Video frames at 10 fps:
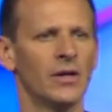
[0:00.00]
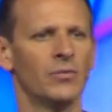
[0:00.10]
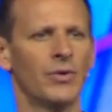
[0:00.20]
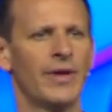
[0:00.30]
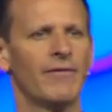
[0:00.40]

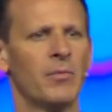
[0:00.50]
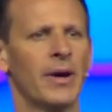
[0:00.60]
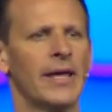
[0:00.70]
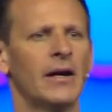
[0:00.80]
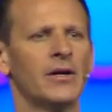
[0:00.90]
with
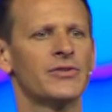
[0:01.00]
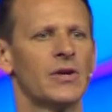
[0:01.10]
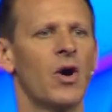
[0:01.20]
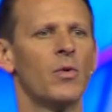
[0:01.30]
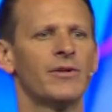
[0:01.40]
everybody else
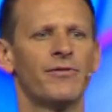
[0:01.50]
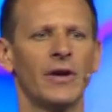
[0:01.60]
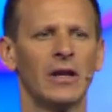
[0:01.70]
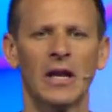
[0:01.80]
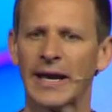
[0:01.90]
and always
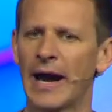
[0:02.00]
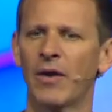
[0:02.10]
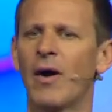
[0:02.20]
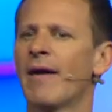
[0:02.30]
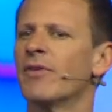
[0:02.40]
feeling like I
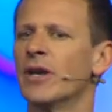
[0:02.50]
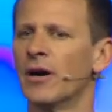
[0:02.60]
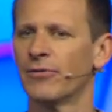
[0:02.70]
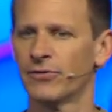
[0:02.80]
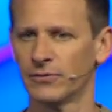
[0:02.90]
don't have
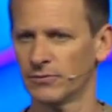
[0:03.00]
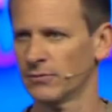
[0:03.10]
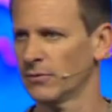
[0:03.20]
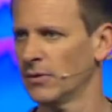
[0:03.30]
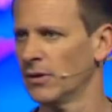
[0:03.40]
enough.
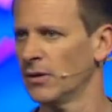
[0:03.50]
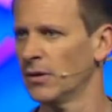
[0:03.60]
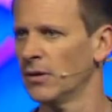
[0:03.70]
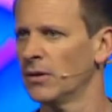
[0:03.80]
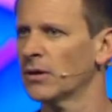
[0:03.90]

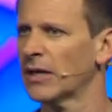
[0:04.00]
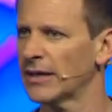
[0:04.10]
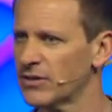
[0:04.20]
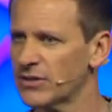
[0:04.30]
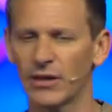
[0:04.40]
Can
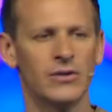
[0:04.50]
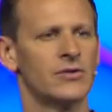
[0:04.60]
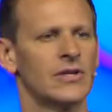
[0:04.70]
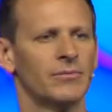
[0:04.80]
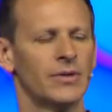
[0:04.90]
I just tell you
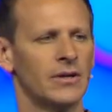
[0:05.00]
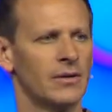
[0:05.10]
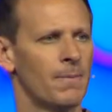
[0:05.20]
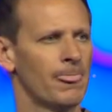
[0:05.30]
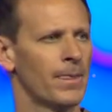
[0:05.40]
something?
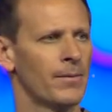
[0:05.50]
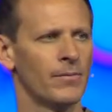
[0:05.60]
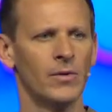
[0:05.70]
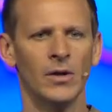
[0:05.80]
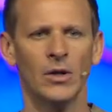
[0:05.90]

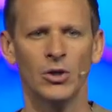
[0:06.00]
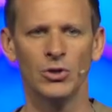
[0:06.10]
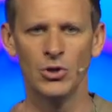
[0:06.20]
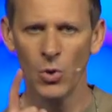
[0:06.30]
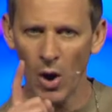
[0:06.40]

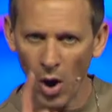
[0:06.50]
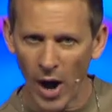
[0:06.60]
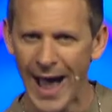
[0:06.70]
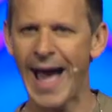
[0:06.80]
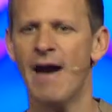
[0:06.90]
You
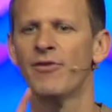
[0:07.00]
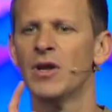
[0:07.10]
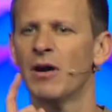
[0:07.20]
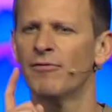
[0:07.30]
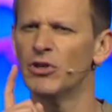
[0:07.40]
have
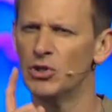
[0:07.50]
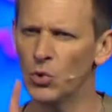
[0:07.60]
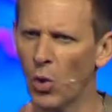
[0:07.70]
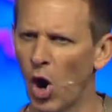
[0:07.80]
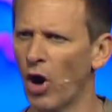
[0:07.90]
enough.
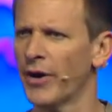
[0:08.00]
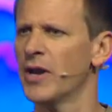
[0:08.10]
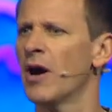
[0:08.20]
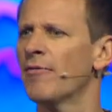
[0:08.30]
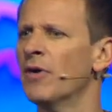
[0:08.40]
You are
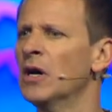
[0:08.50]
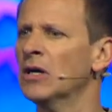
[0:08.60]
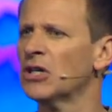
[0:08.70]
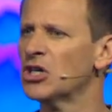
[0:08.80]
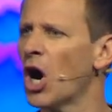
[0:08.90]
enough.
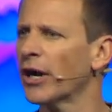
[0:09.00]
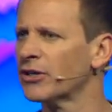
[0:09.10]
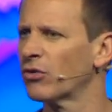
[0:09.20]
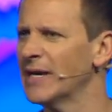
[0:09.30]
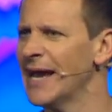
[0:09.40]

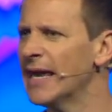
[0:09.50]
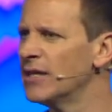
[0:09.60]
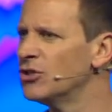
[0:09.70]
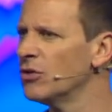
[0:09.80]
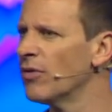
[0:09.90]
God
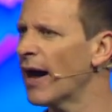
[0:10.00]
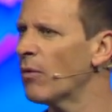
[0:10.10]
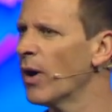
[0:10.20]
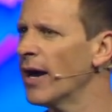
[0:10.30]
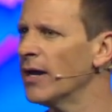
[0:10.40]
created you that
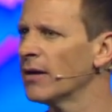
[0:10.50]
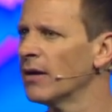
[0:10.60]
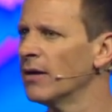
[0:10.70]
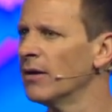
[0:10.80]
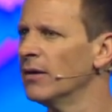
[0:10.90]
way.
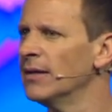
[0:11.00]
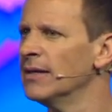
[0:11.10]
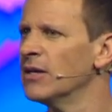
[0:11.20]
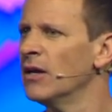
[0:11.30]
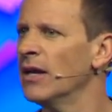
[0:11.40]

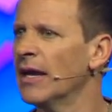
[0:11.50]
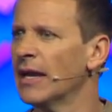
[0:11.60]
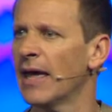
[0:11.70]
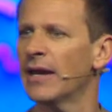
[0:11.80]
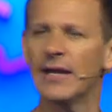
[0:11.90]
And then